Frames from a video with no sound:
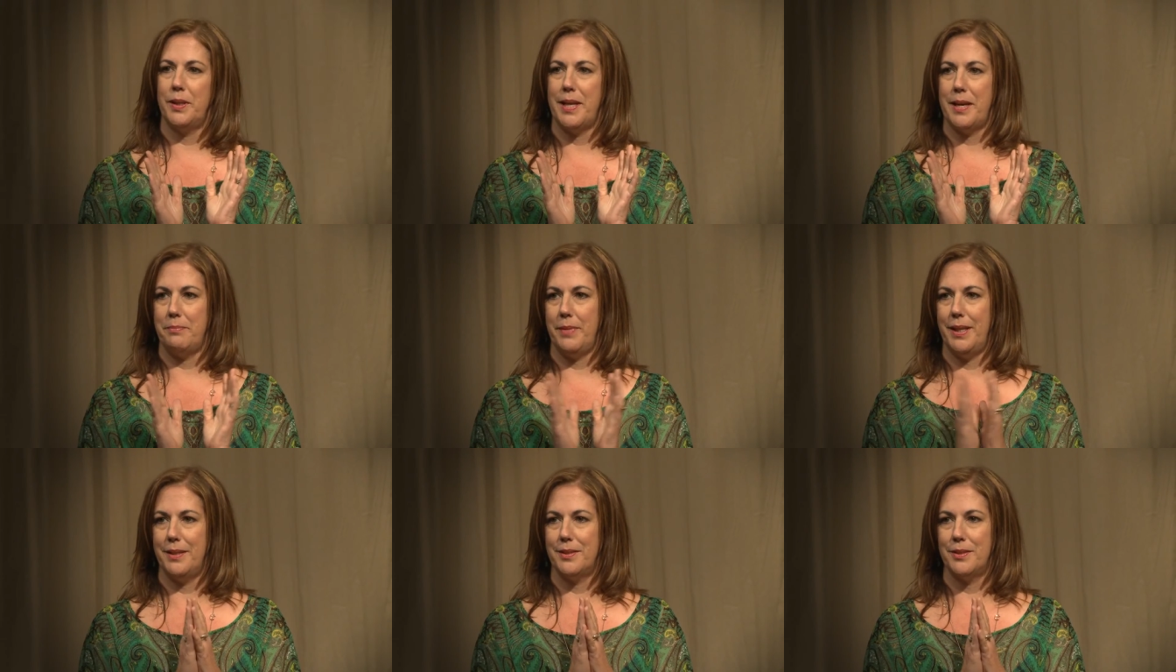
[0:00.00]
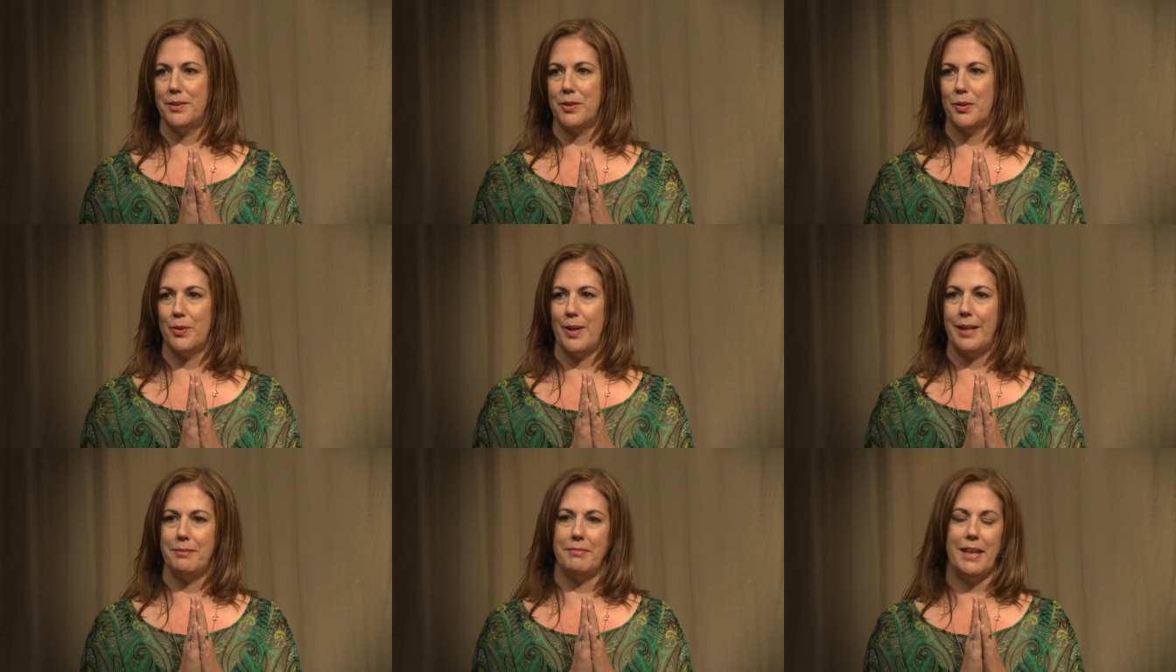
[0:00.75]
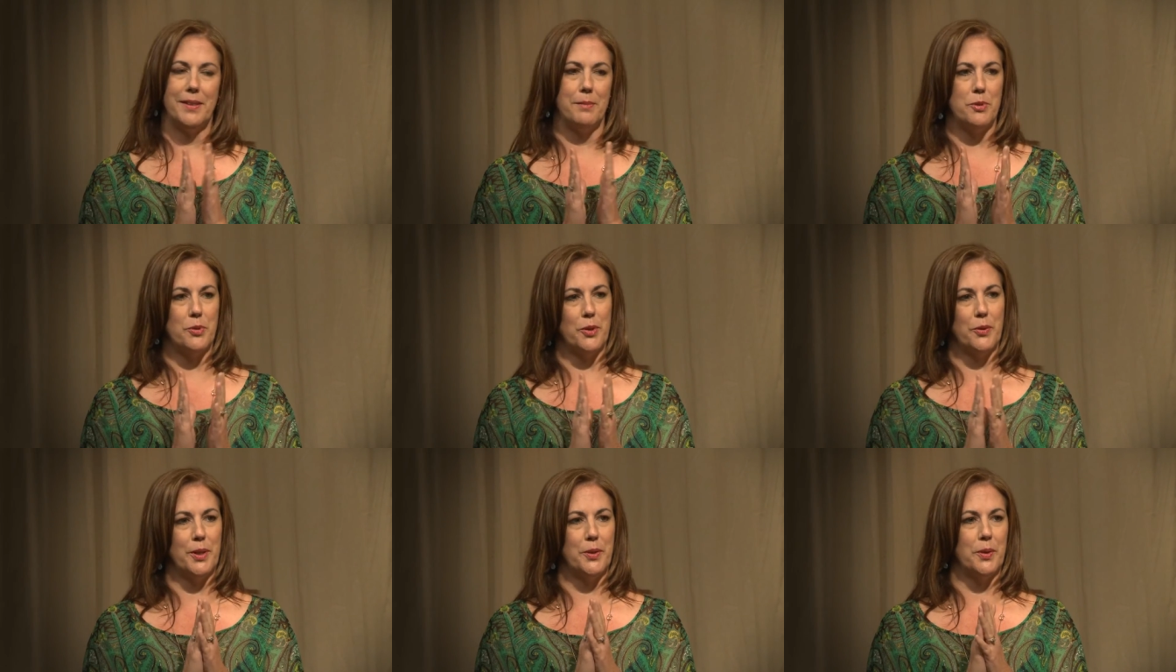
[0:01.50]
that means and so i get them to
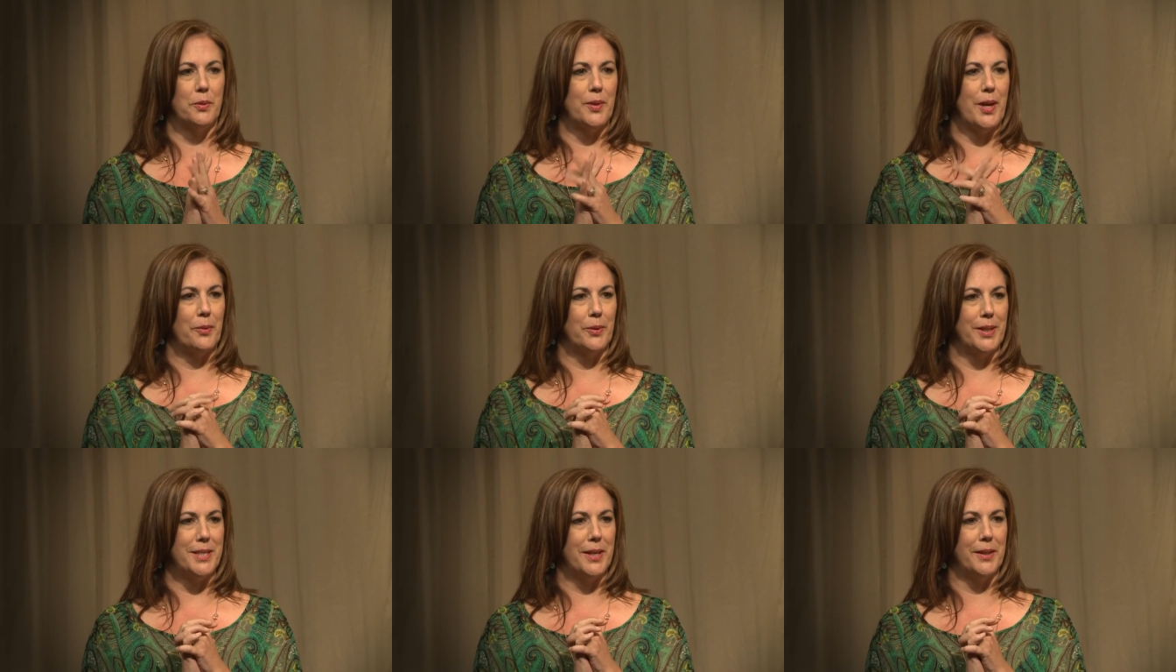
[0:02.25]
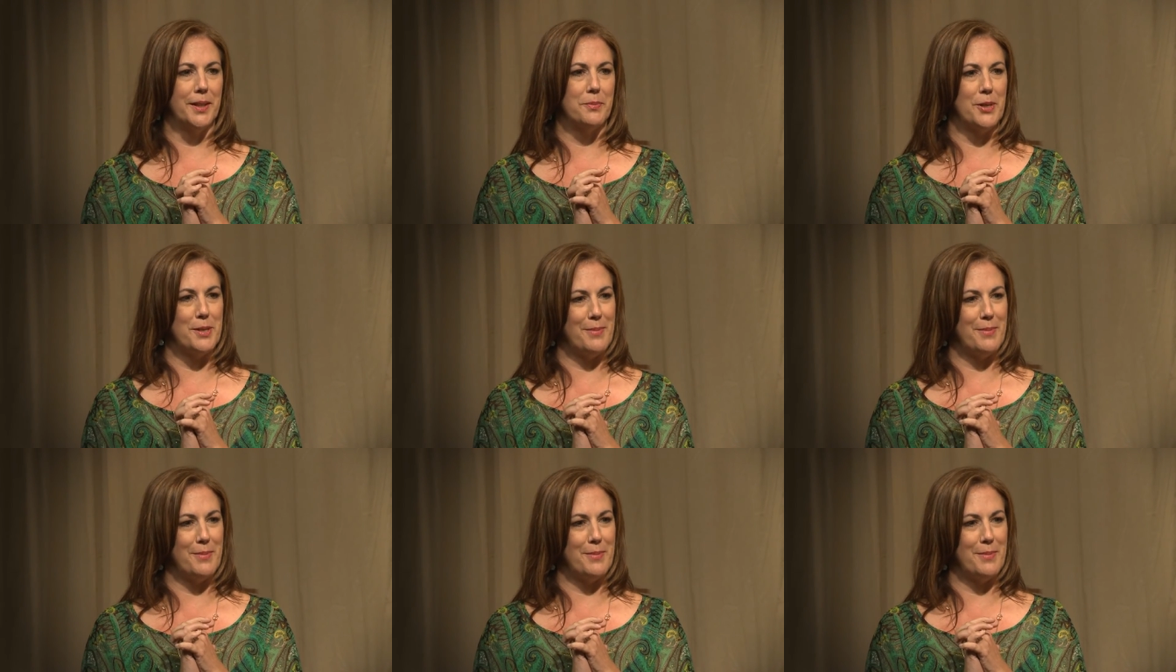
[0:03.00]
agree to it without really telling them what it